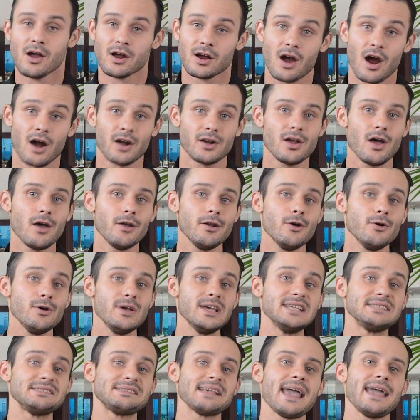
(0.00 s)
Cardano
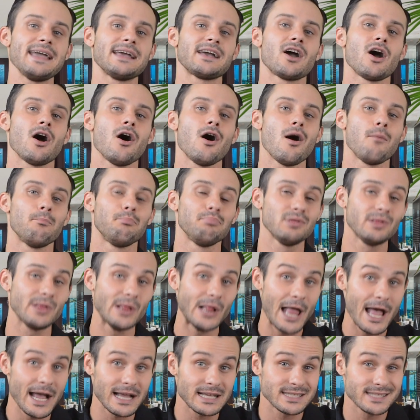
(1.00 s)
is a
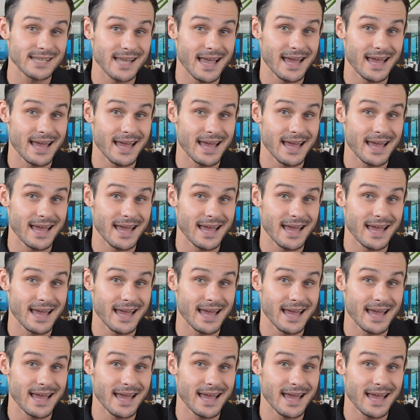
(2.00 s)
complex